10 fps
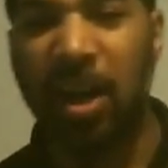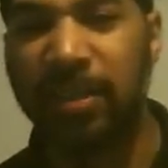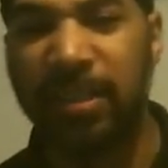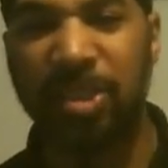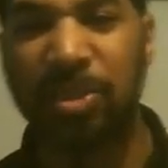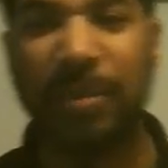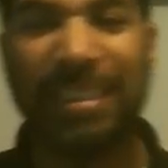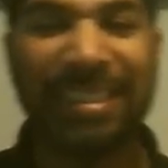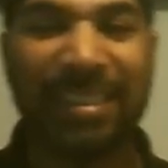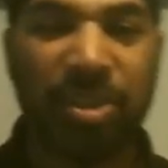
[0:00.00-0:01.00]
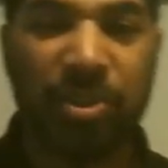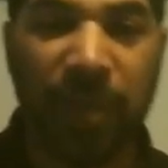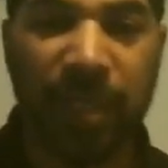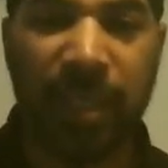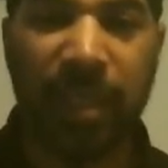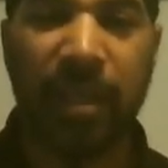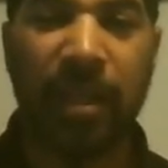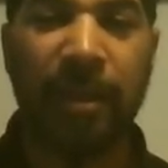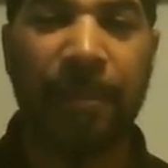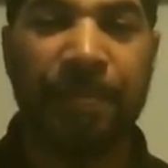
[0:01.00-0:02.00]
all it's doing is strengthening
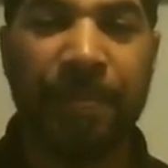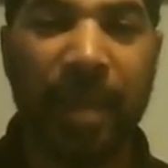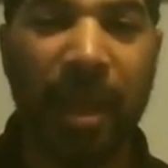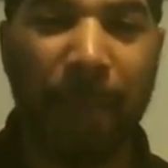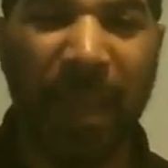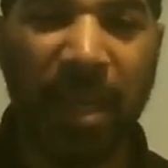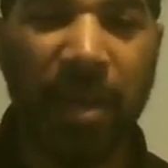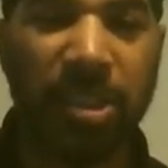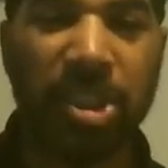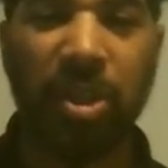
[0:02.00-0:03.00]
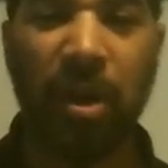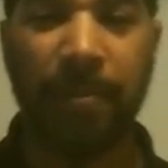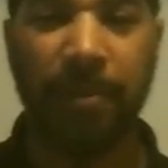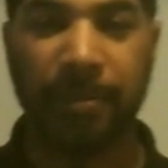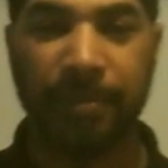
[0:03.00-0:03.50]
her and making her sharper.